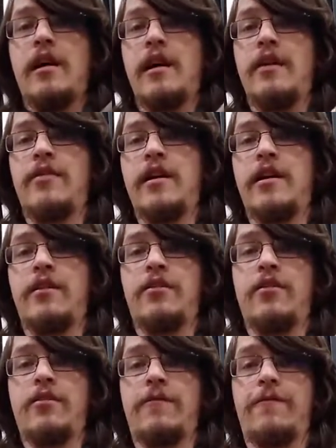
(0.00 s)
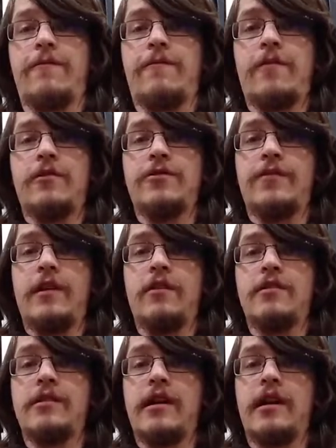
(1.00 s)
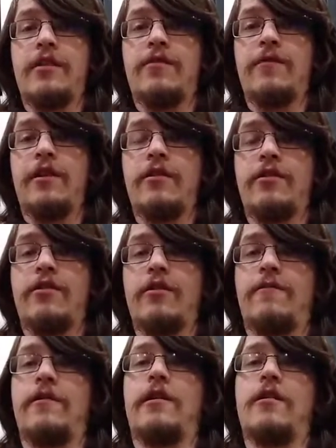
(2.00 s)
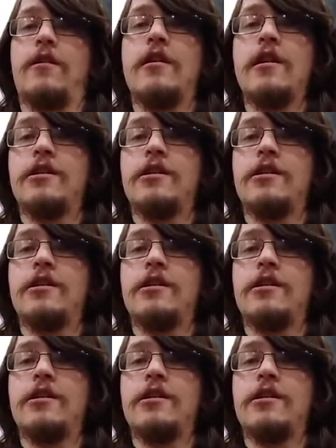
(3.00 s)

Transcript: and then your first finger, second finger, third finger.